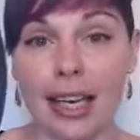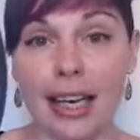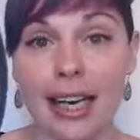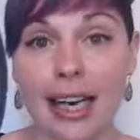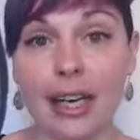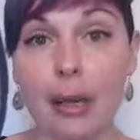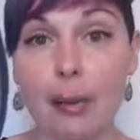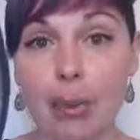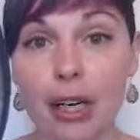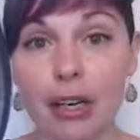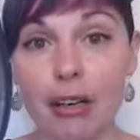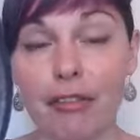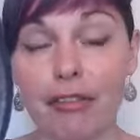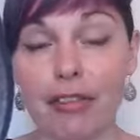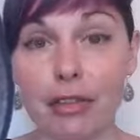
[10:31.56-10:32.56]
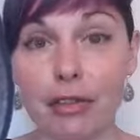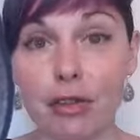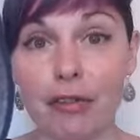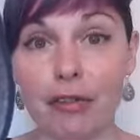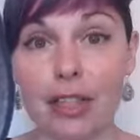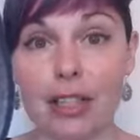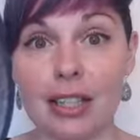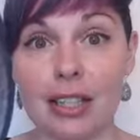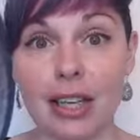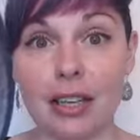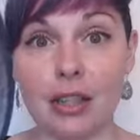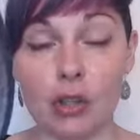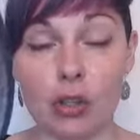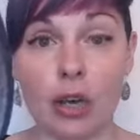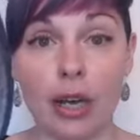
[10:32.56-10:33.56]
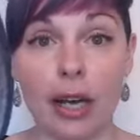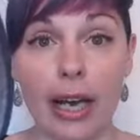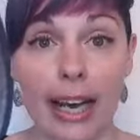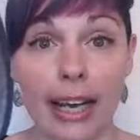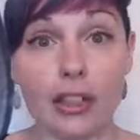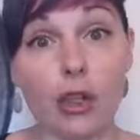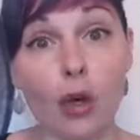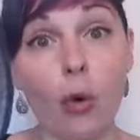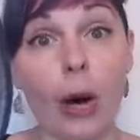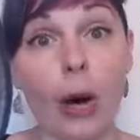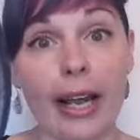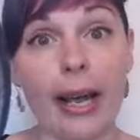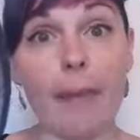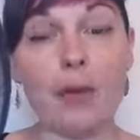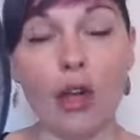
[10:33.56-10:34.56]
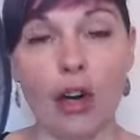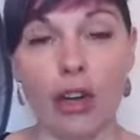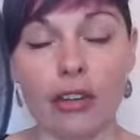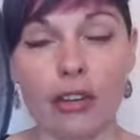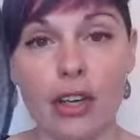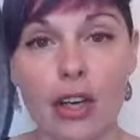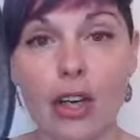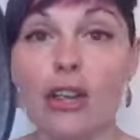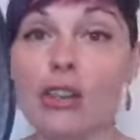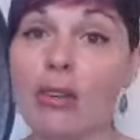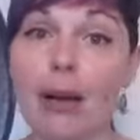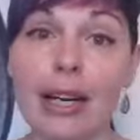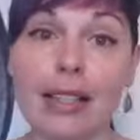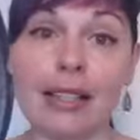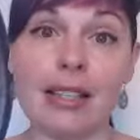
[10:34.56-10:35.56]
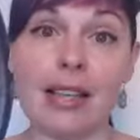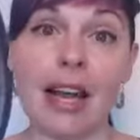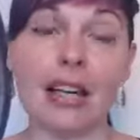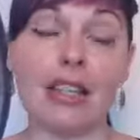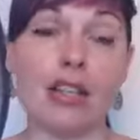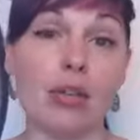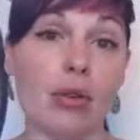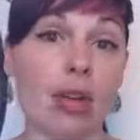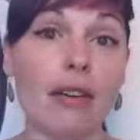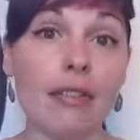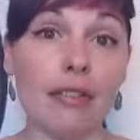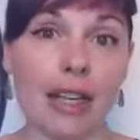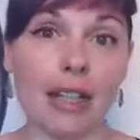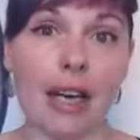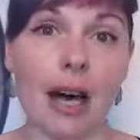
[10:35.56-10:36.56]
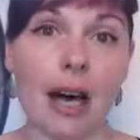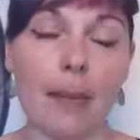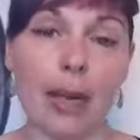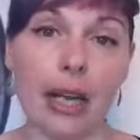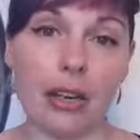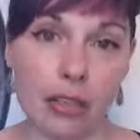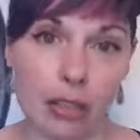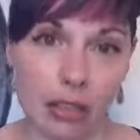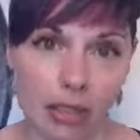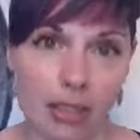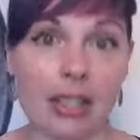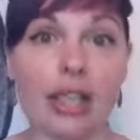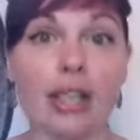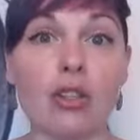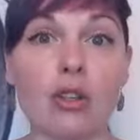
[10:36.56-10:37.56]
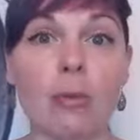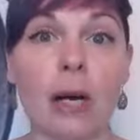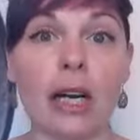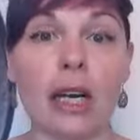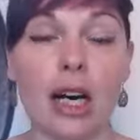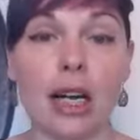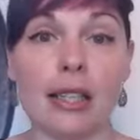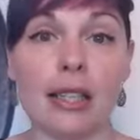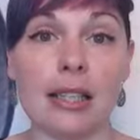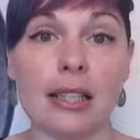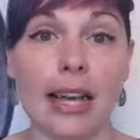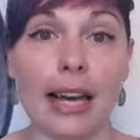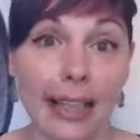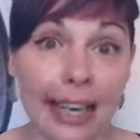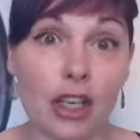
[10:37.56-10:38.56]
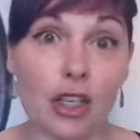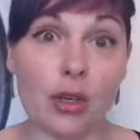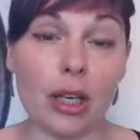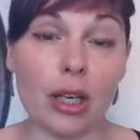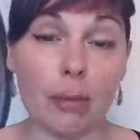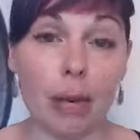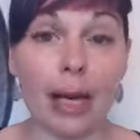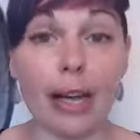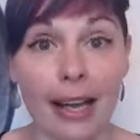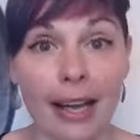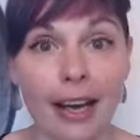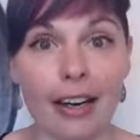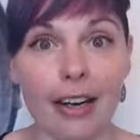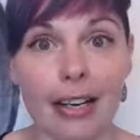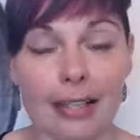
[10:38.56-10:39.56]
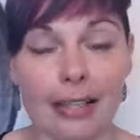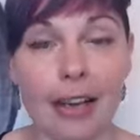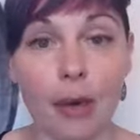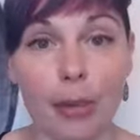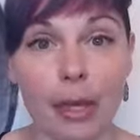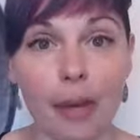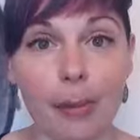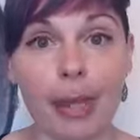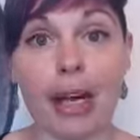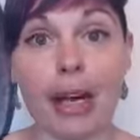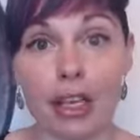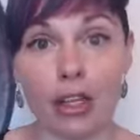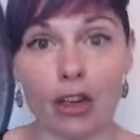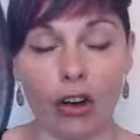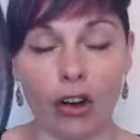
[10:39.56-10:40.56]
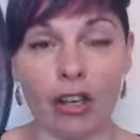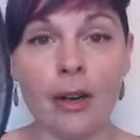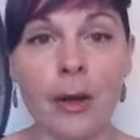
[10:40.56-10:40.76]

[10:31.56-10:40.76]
and appear in front of these kids as who I am not. So I decided to give that up and stick to my guns. And actually, my hair has now become an icon